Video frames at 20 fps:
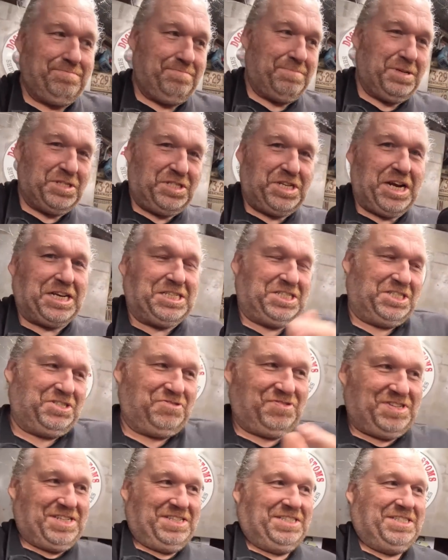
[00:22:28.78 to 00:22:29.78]
my
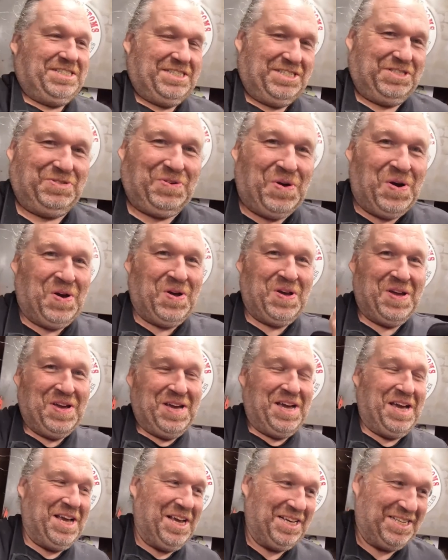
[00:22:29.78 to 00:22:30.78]
gesturing is
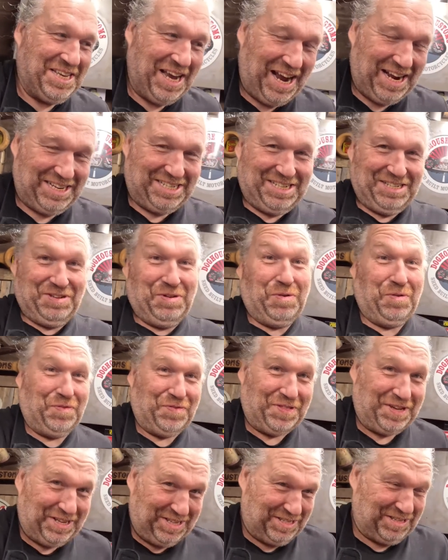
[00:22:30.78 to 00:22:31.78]
it's actually all
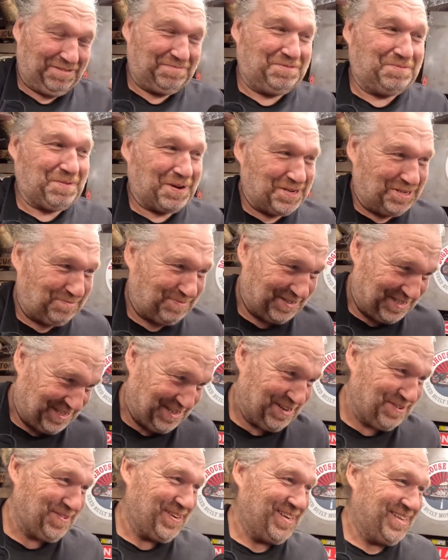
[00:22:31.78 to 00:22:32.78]
things I'm supposed to be
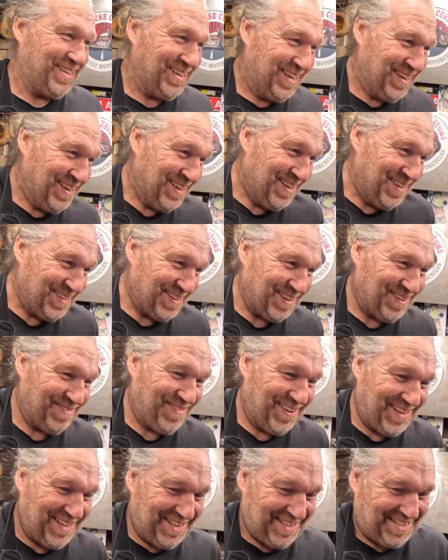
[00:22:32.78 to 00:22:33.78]
doing. So
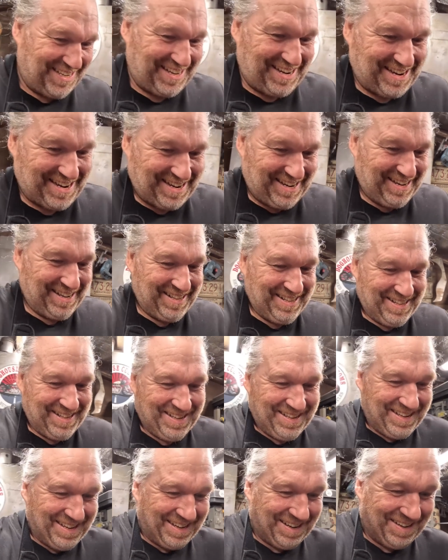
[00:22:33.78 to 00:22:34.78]
when you see it,
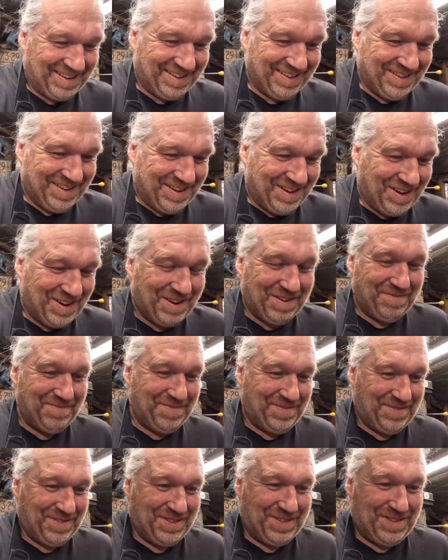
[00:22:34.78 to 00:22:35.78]

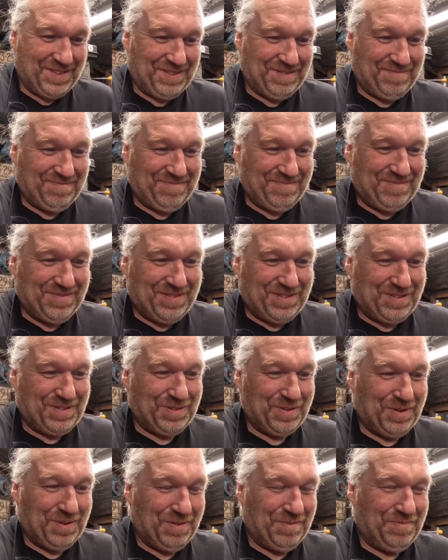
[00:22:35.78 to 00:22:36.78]
I'm
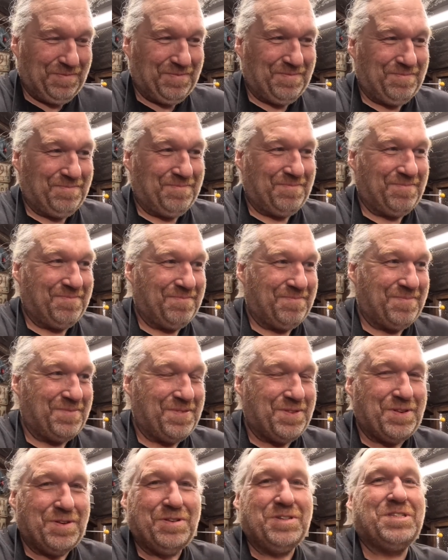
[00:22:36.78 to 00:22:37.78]
sort of
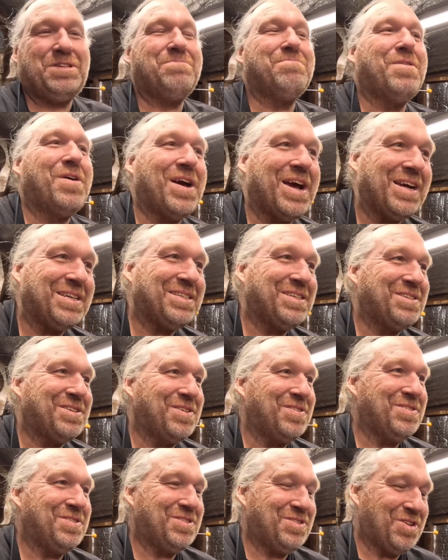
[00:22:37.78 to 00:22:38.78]
using my
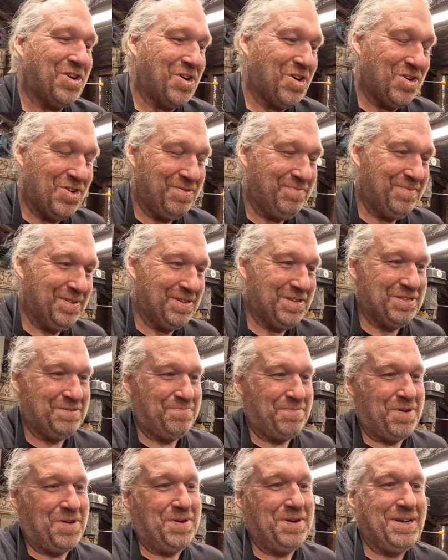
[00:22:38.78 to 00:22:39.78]
exercise time as
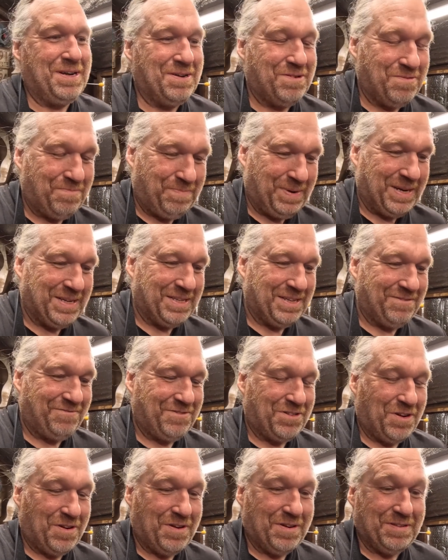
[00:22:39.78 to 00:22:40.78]
my little bits
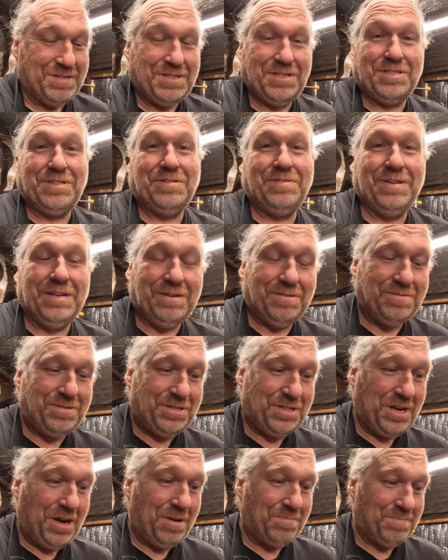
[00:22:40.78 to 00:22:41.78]
of time to do little
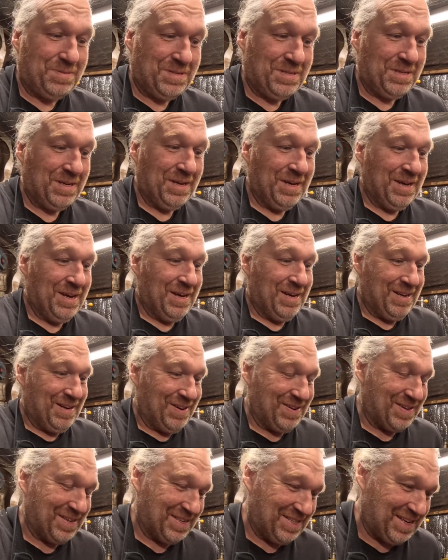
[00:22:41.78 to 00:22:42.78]
jobs. Like I